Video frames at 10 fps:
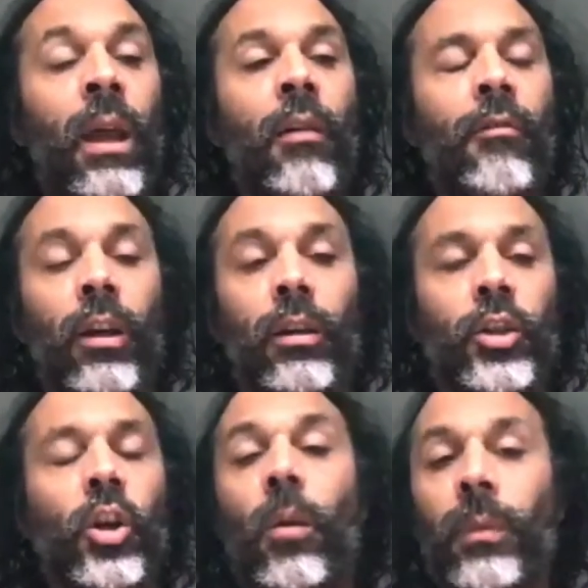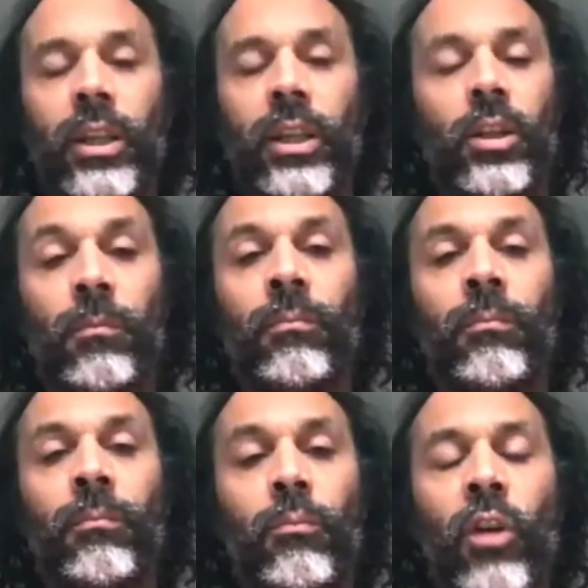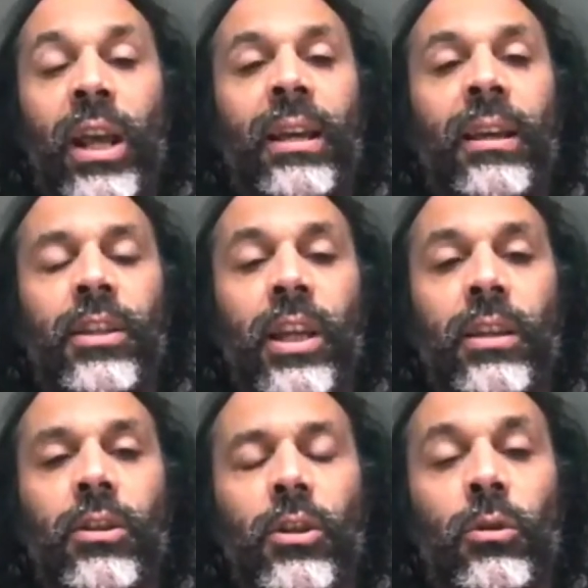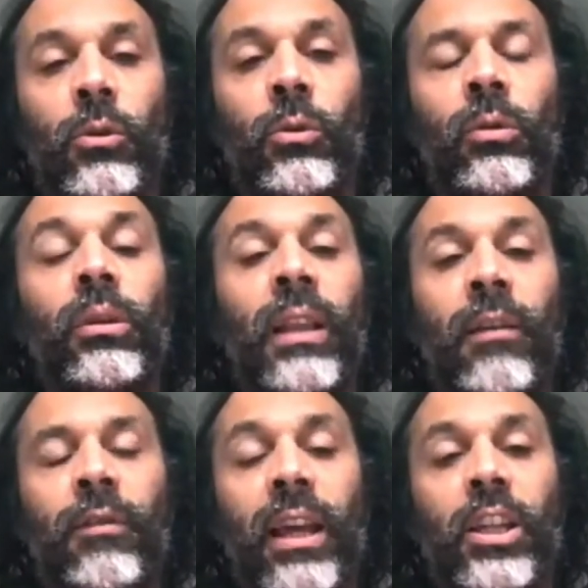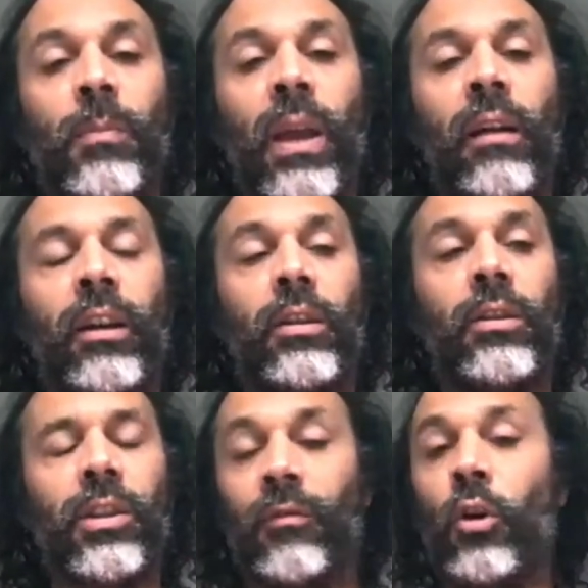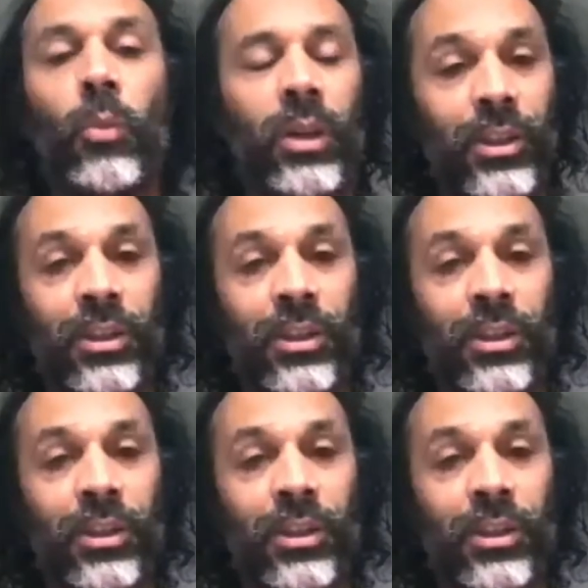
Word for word: that shamanism brings into lived experience. I've always